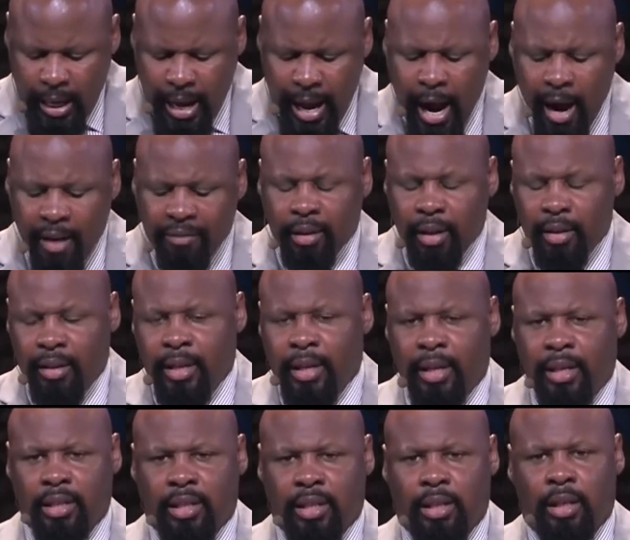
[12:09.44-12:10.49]
After
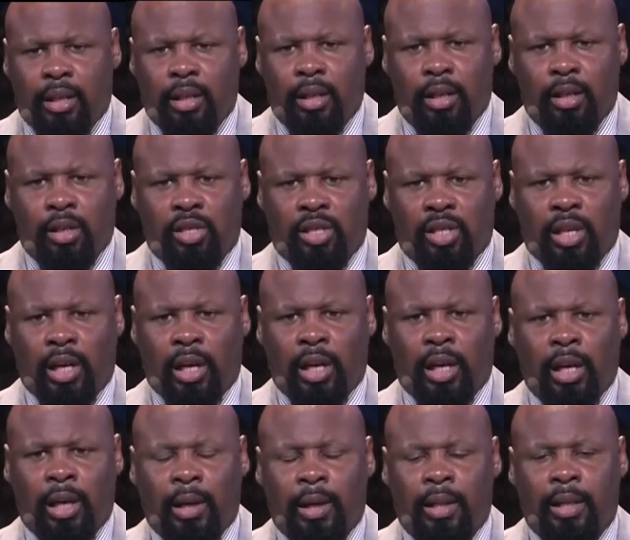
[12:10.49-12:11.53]
this, you
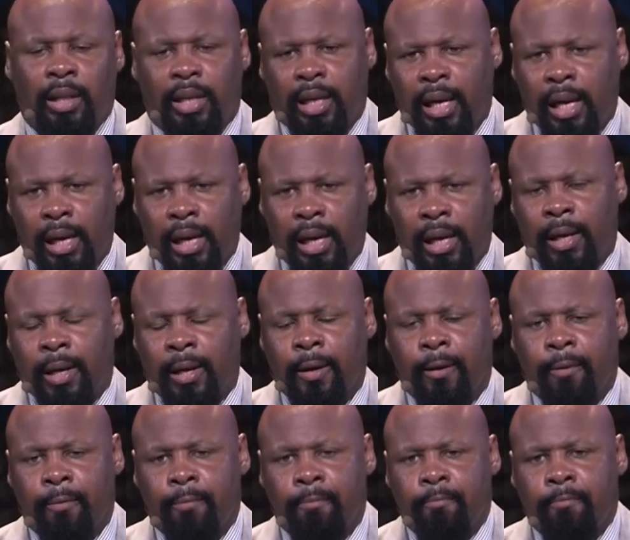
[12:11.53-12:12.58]
see the king
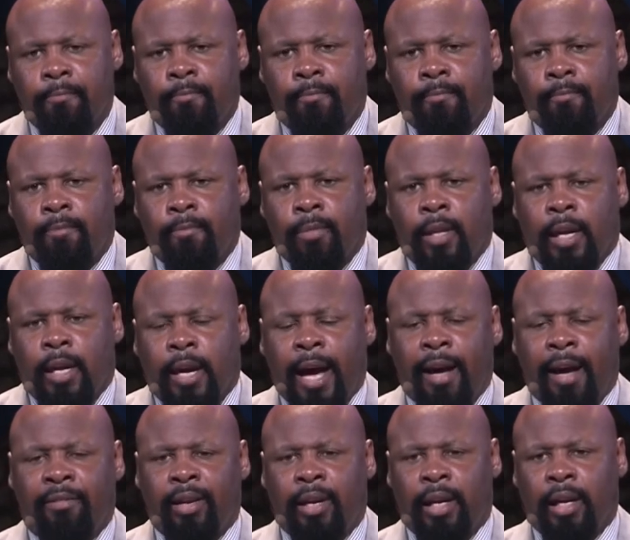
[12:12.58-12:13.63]

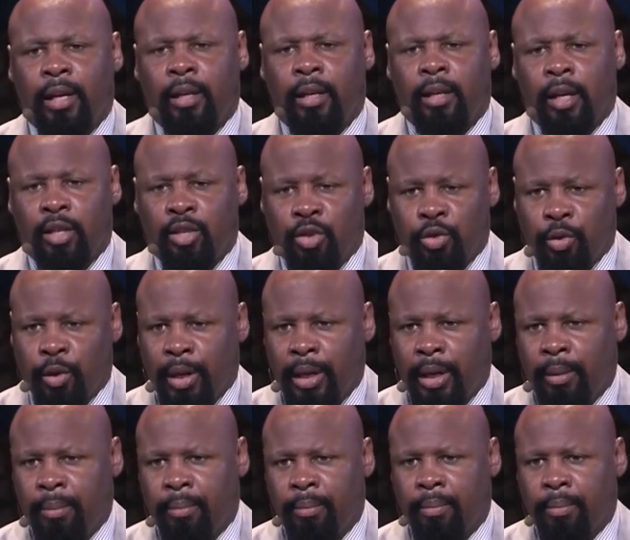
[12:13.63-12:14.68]
having a
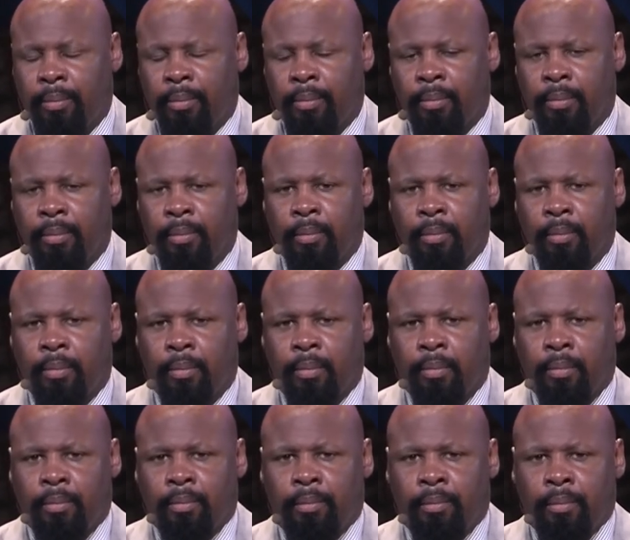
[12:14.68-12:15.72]
dream
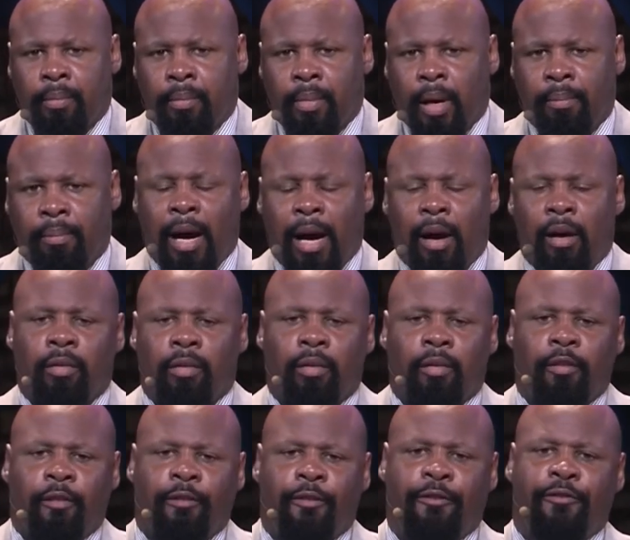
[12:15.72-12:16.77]

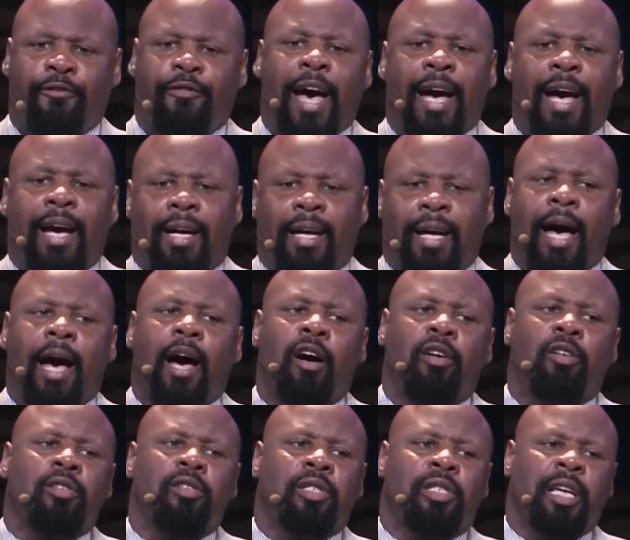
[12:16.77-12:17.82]
about fat
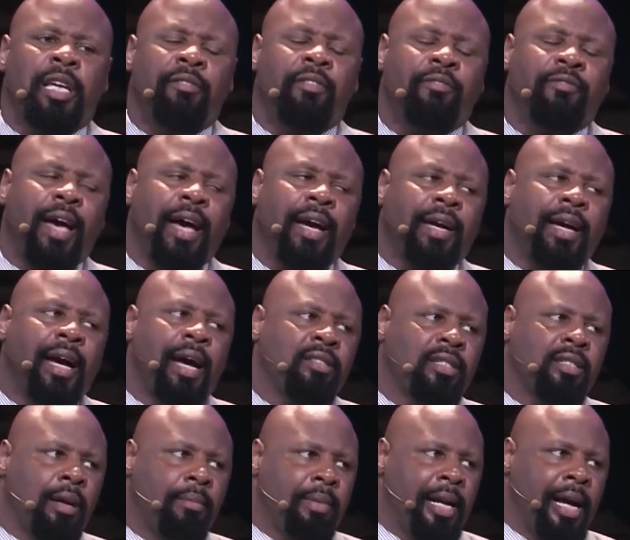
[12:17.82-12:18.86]
cows, seven fat
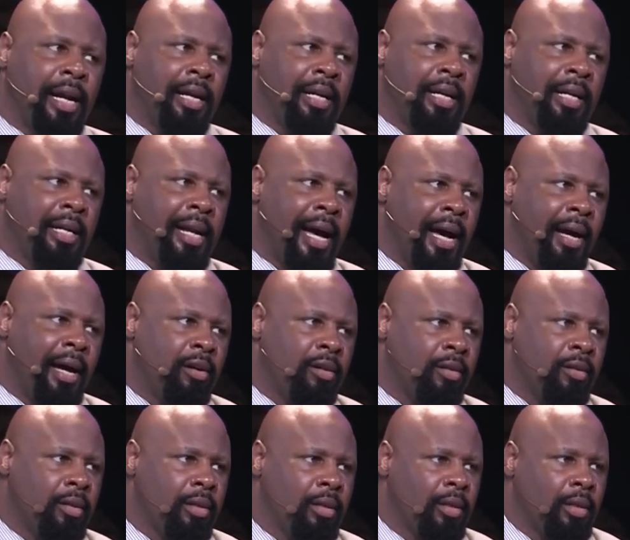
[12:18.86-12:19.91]
cows coming out of the
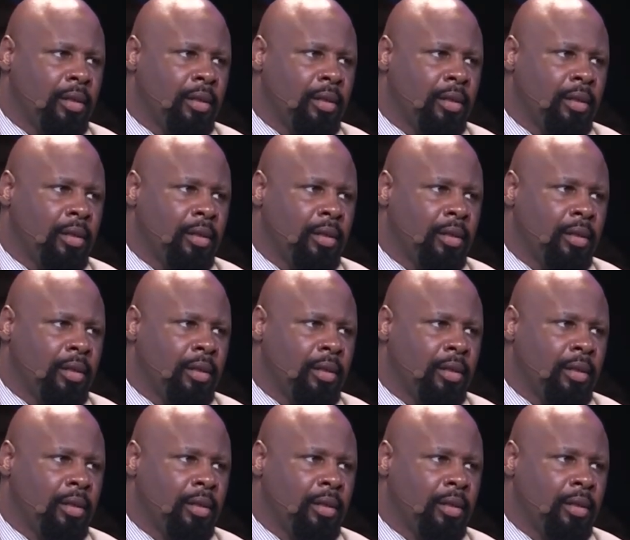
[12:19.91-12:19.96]
Nile,